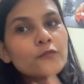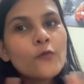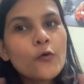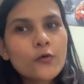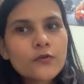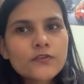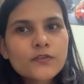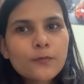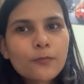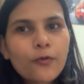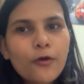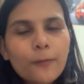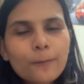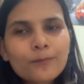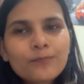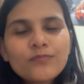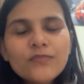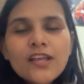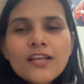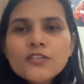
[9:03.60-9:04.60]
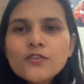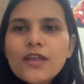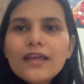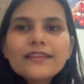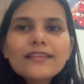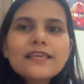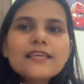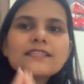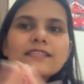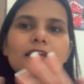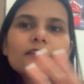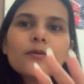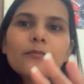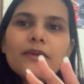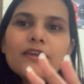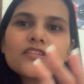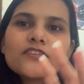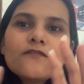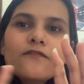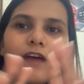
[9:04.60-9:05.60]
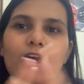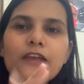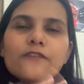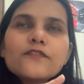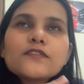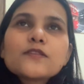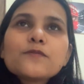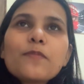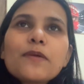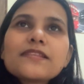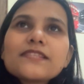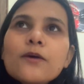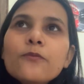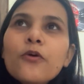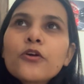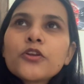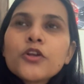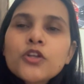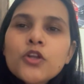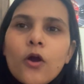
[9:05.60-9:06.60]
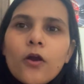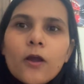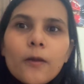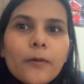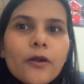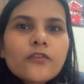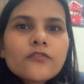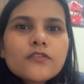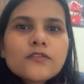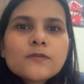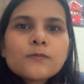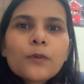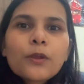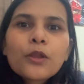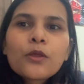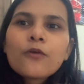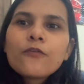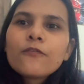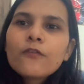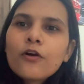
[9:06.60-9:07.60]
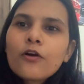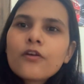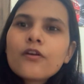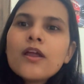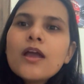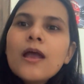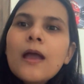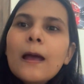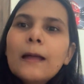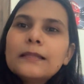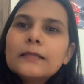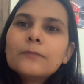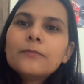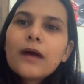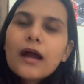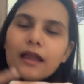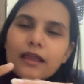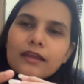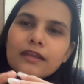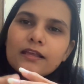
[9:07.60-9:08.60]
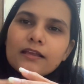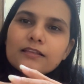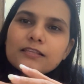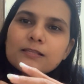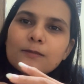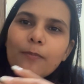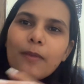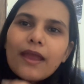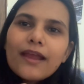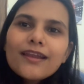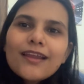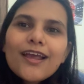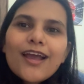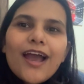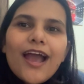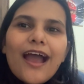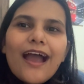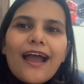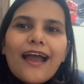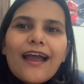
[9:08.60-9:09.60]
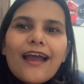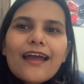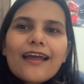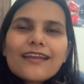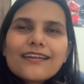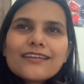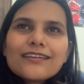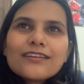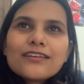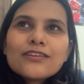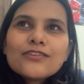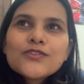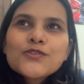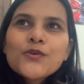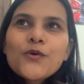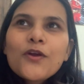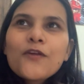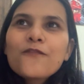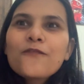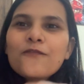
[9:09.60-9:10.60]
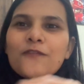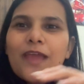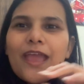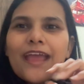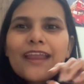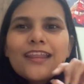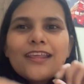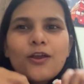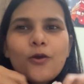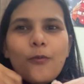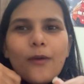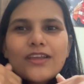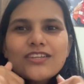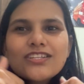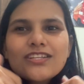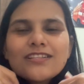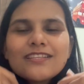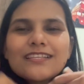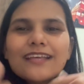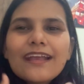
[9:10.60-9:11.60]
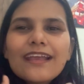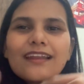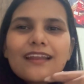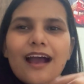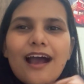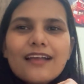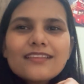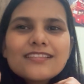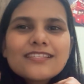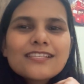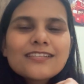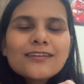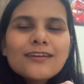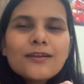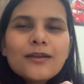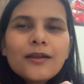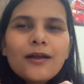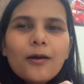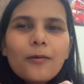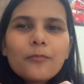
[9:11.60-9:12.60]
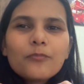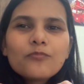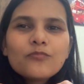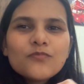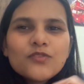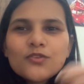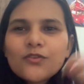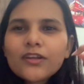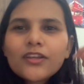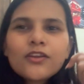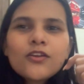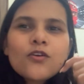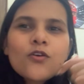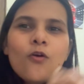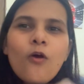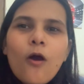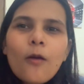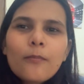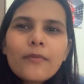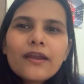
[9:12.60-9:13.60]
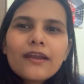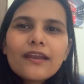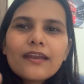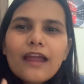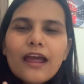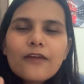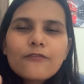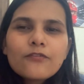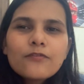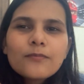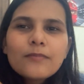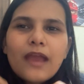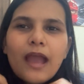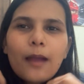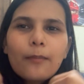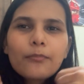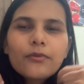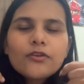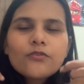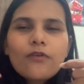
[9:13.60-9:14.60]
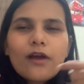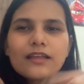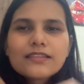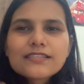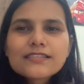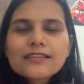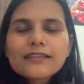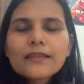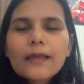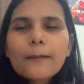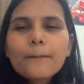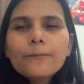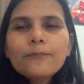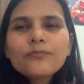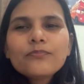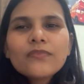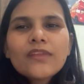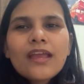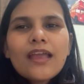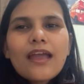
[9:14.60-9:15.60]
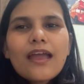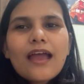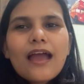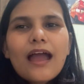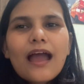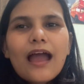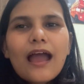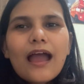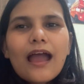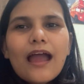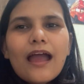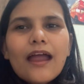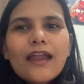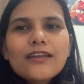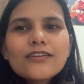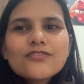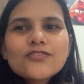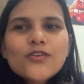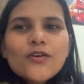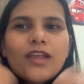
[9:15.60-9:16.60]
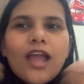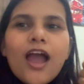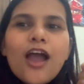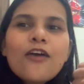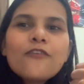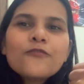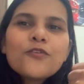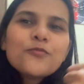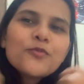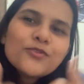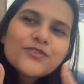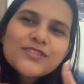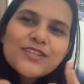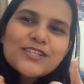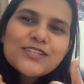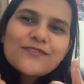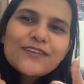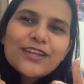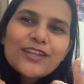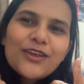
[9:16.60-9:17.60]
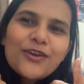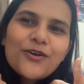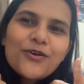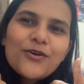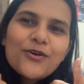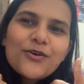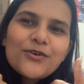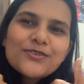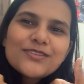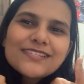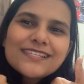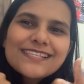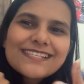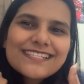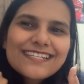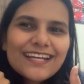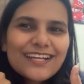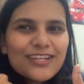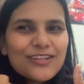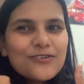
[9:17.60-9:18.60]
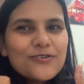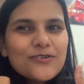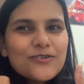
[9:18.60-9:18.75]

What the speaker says: focus upon. So yeah, these are the major 5 aspects I want to talk about in this video for the marketing aspect. And so if any questions I can answer, you can comment and I would be happy to answer them. And so yeah, for more such videos, stay tuned.